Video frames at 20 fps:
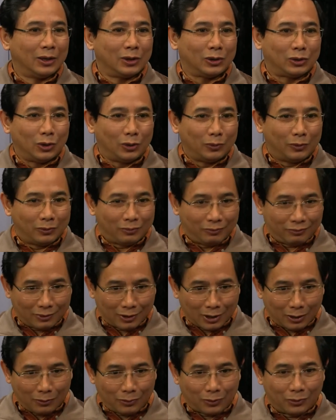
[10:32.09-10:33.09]
to
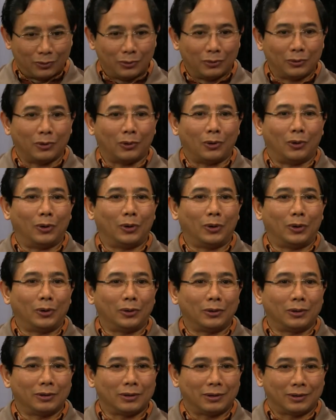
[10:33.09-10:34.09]
go through
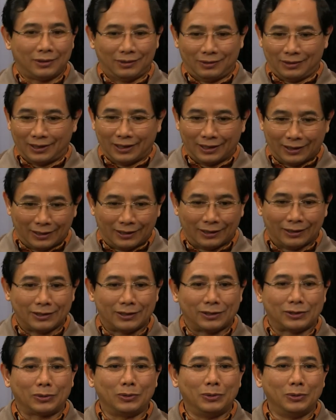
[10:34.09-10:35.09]
all uh,
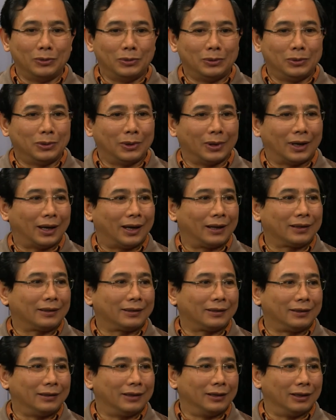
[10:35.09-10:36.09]
school at
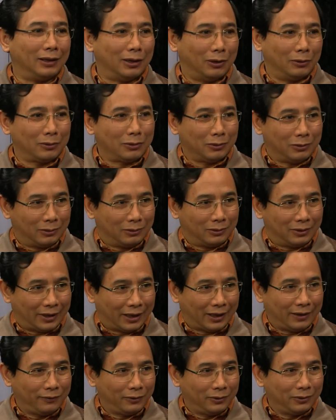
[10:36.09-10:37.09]
the local
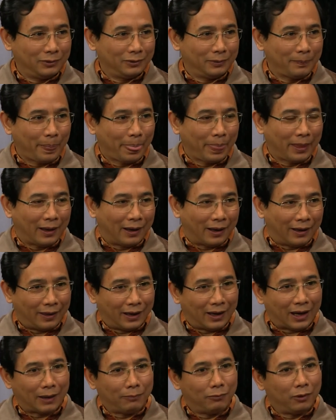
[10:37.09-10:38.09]
level, yeah. and
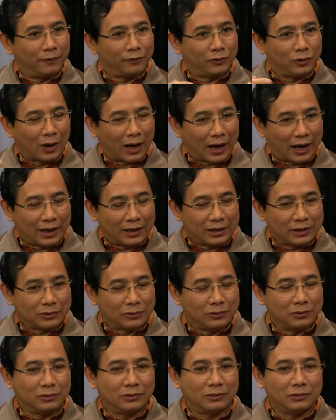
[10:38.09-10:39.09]
then I moved to high
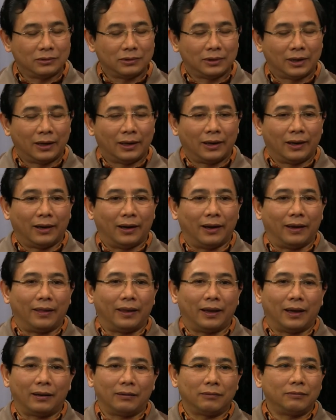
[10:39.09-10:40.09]
school, and
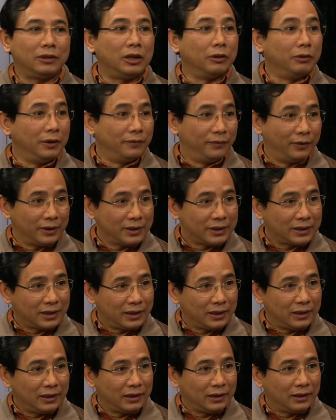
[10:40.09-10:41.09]
then
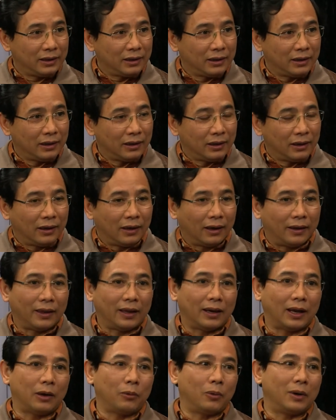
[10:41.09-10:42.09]
university, and
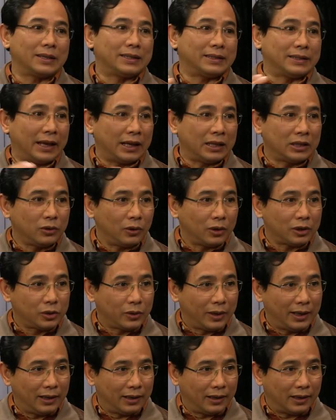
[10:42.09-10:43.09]
then I was sent to
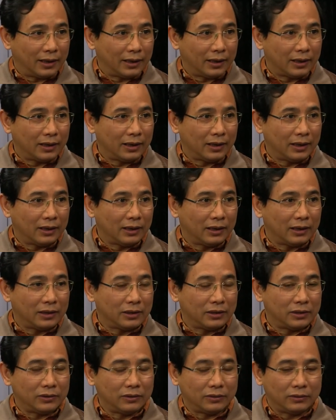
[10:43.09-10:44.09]
Australia
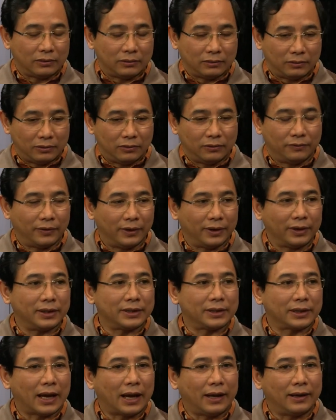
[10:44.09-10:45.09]
to do further
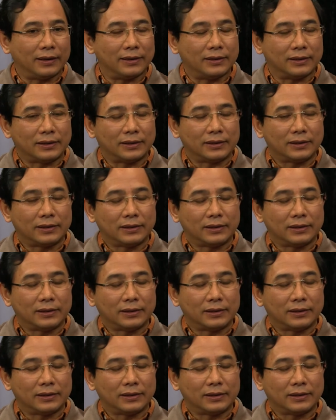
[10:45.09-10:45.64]
studies.